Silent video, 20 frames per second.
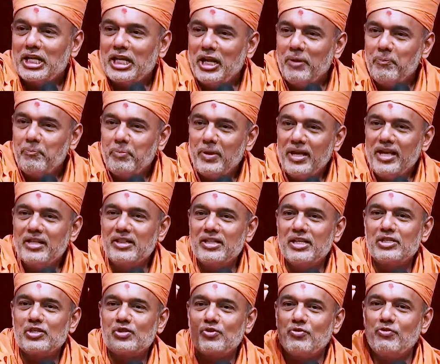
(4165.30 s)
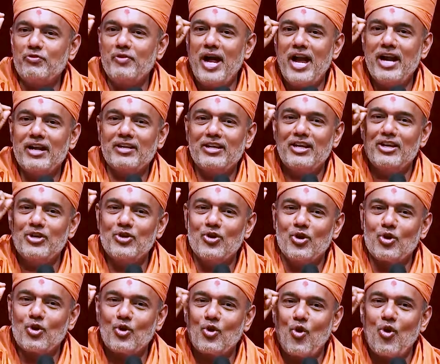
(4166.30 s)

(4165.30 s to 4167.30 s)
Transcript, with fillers: Keeping this fact in your